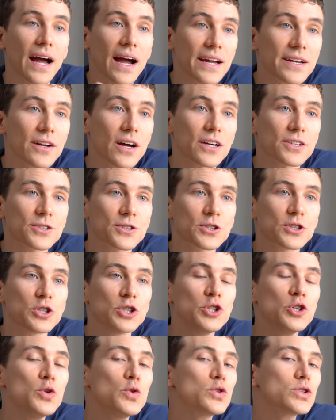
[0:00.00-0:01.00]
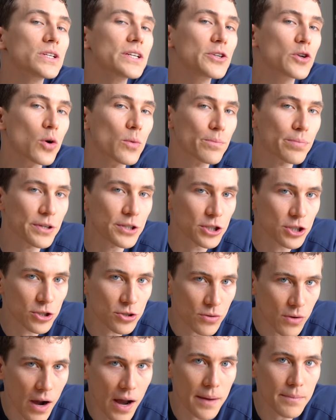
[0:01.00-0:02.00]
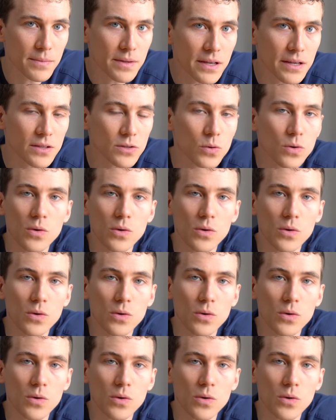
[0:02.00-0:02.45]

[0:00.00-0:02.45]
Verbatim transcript: eye doctors usually don't prescribe this